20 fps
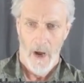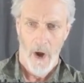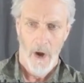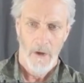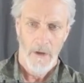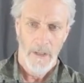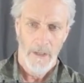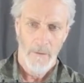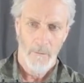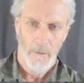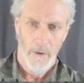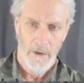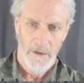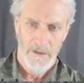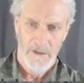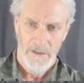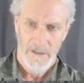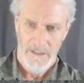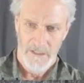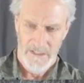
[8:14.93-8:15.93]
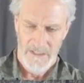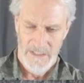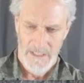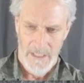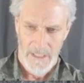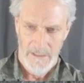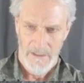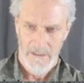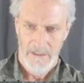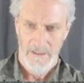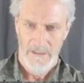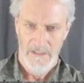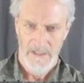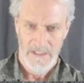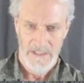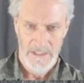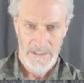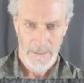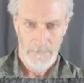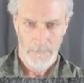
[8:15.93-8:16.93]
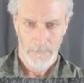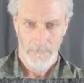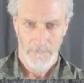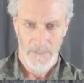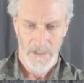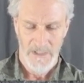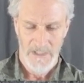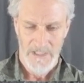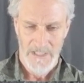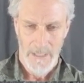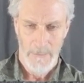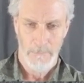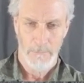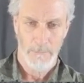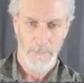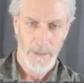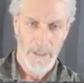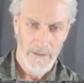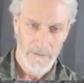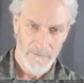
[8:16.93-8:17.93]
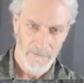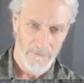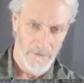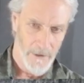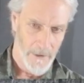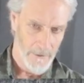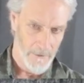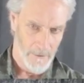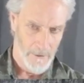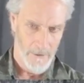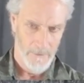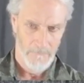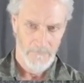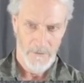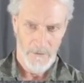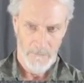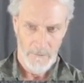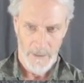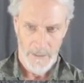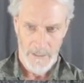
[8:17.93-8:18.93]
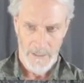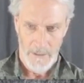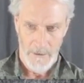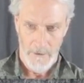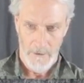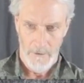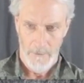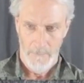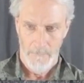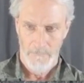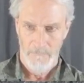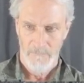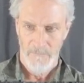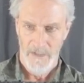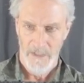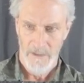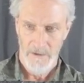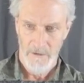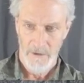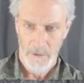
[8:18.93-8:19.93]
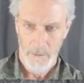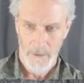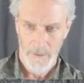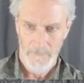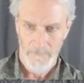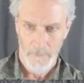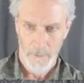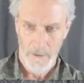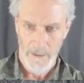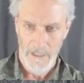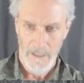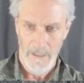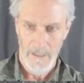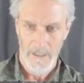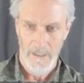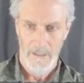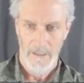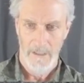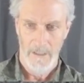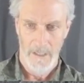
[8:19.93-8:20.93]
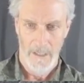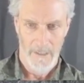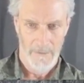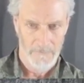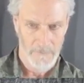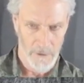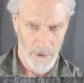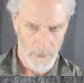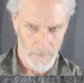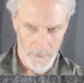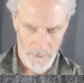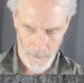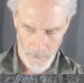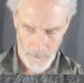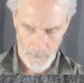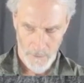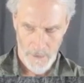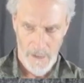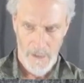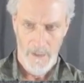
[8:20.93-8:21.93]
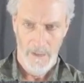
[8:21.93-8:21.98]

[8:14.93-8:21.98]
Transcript: All I want is that bin file right here, Q2n 4K FW.